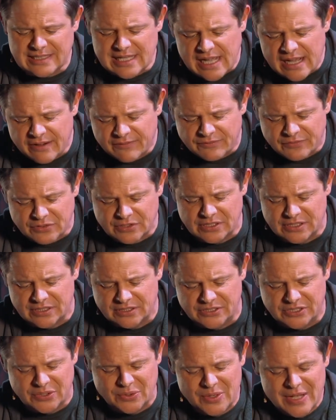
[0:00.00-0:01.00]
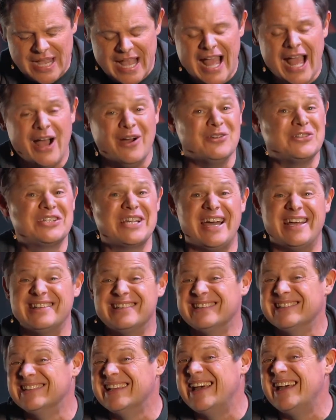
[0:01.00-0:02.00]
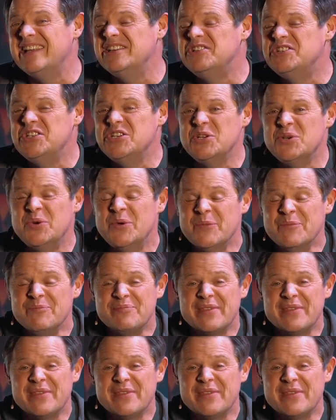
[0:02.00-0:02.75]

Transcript: comforted you? How has God led you?